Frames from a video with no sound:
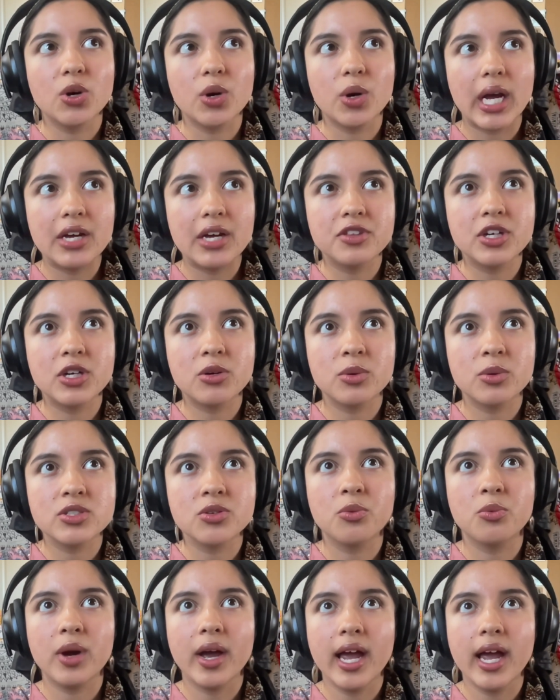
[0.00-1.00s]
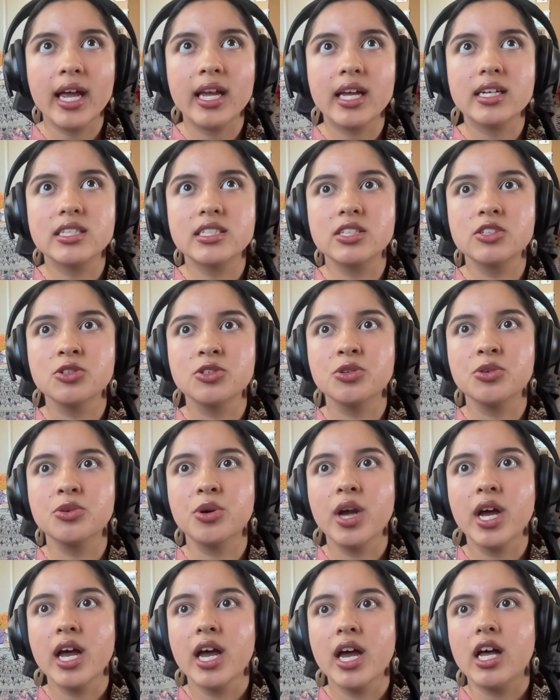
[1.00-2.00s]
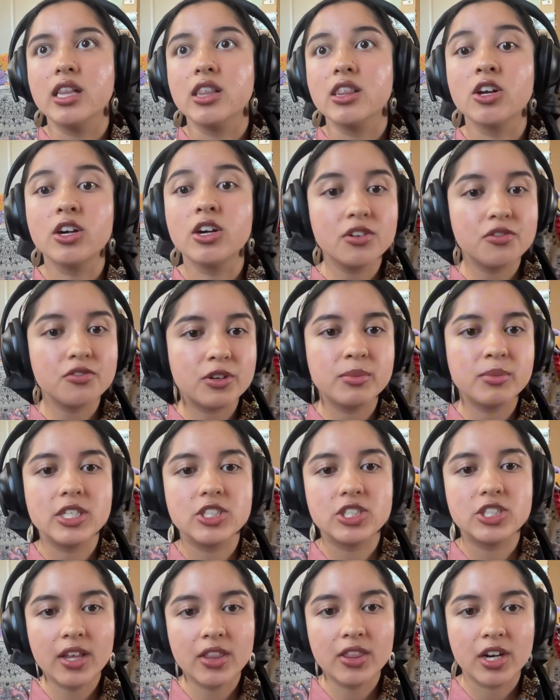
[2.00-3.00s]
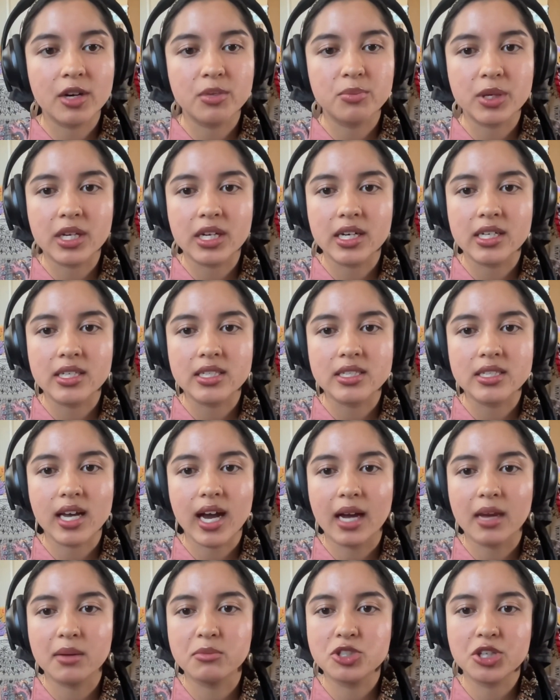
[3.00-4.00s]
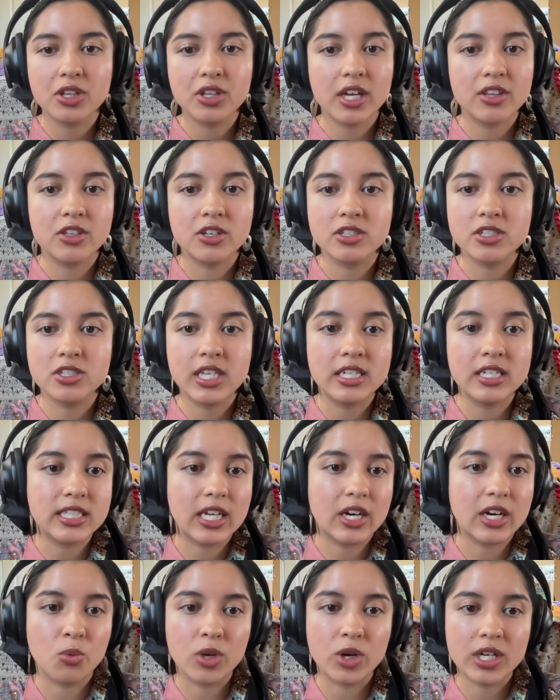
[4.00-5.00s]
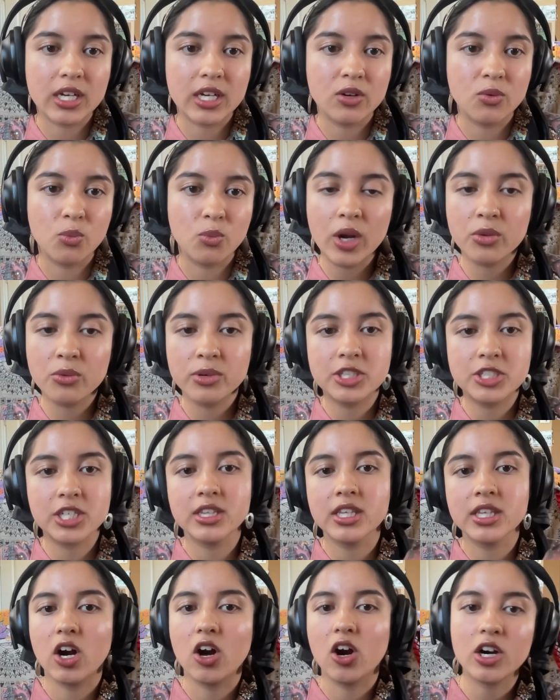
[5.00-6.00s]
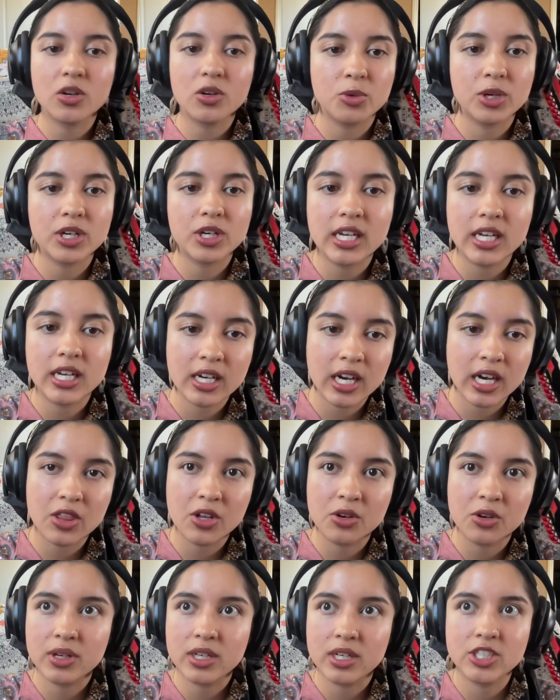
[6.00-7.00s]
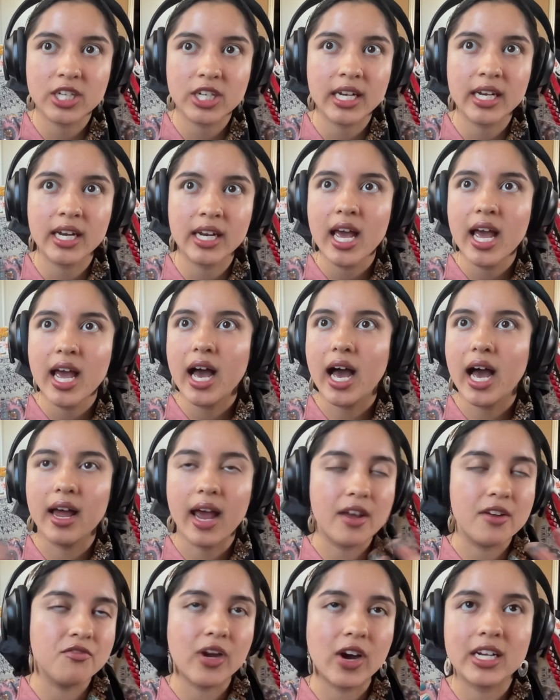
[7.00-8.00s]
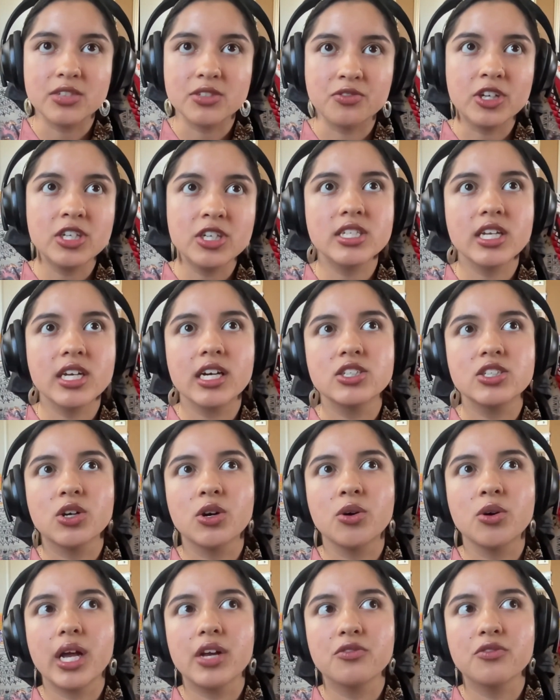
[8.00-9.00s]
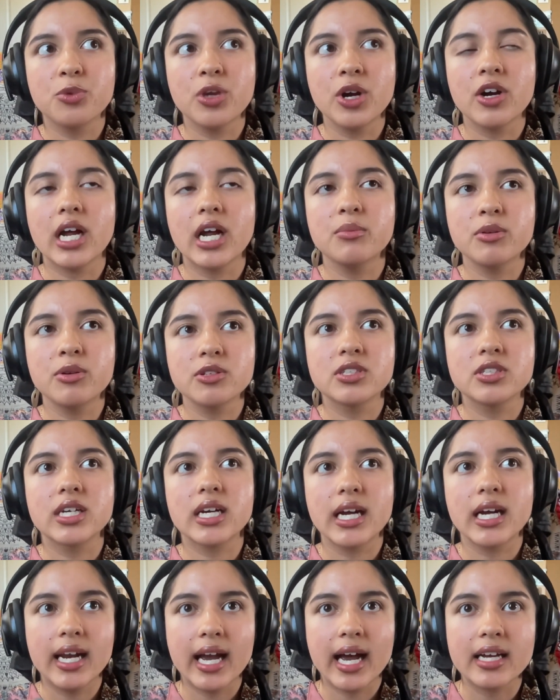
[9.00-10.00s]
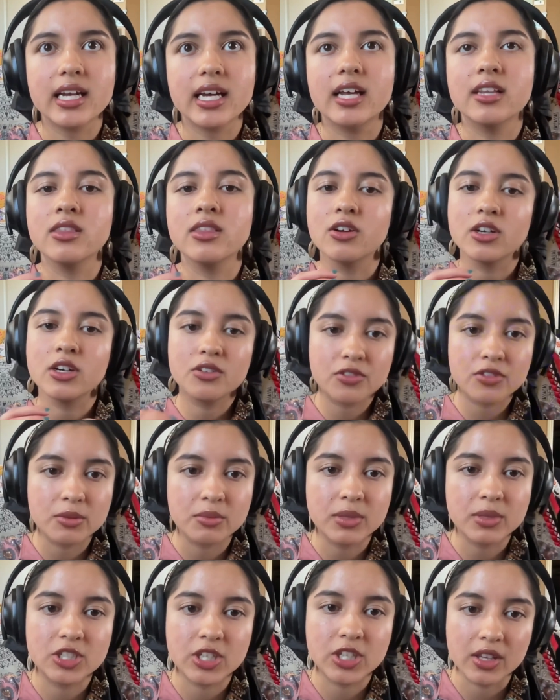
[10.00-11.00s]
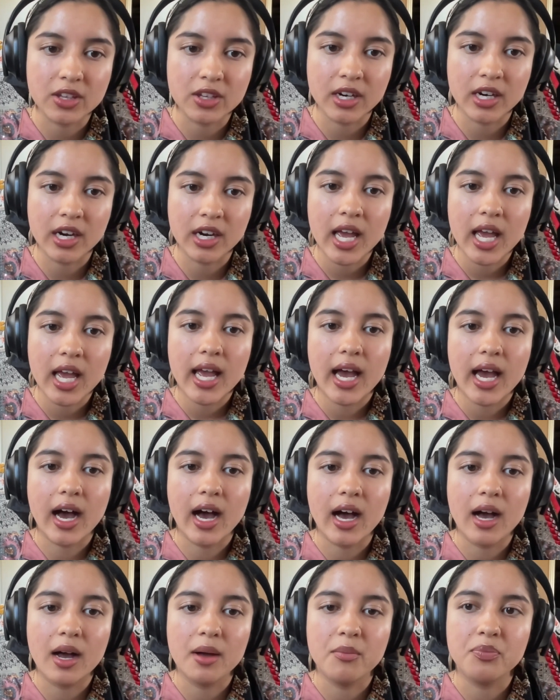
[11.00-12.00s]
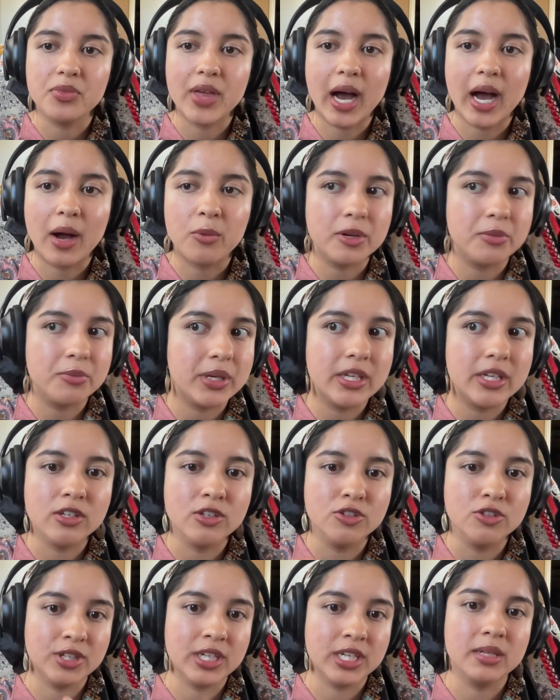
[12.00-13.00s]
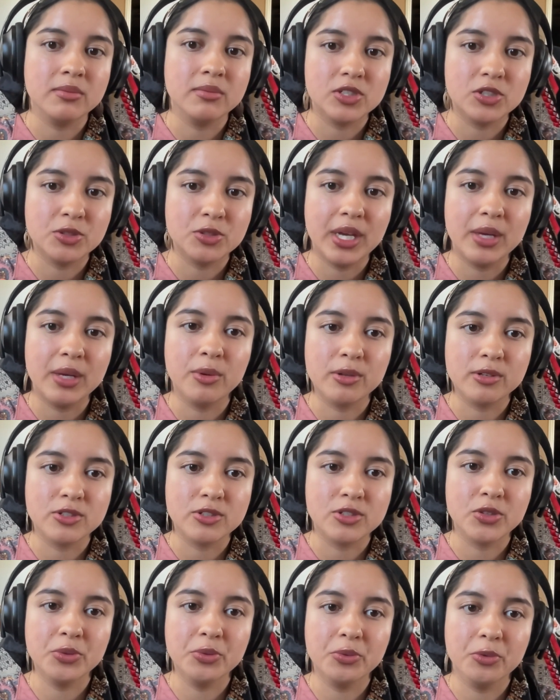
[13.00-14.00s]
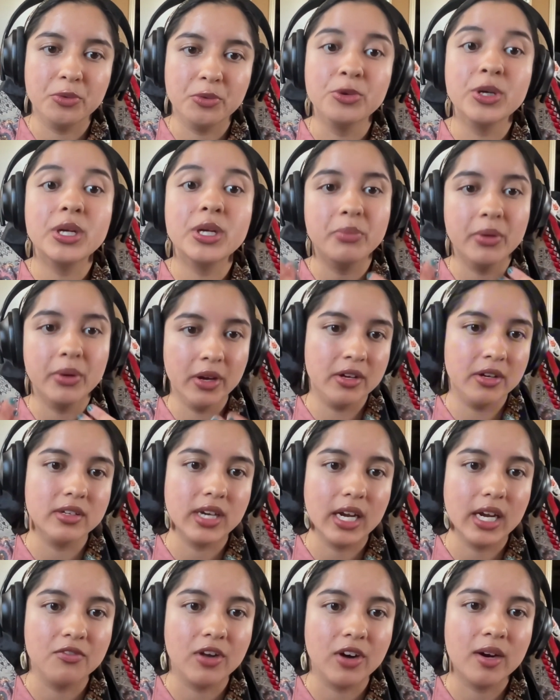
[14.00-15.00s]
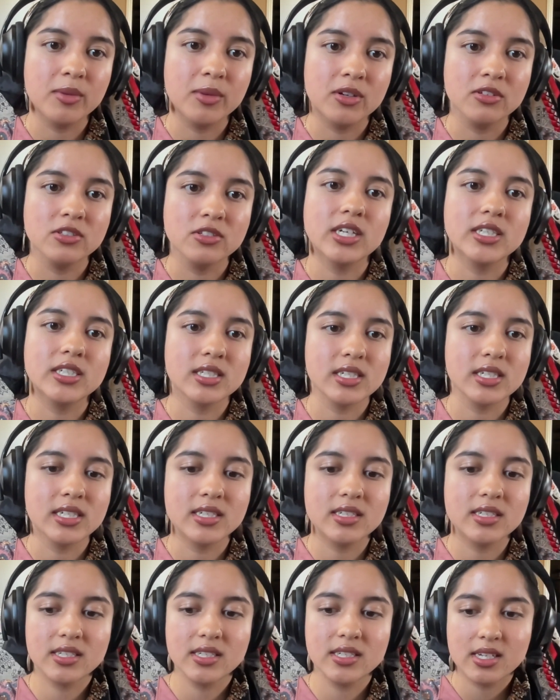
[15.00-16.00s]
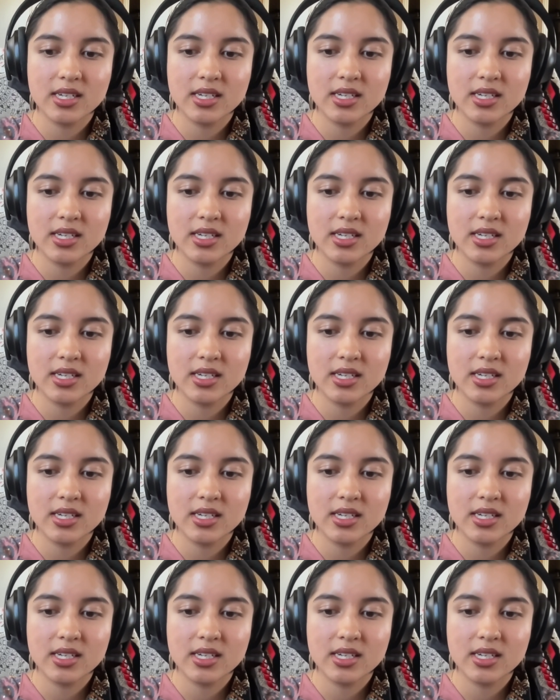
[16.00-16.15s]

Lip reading: if there was a way to learn from each other because I'm sure that there's things that are working in one region that aren't working in another region, and vice versa. So if we are able to connect and learn from each other, that would be the dream to be able to rebuild environmental justice.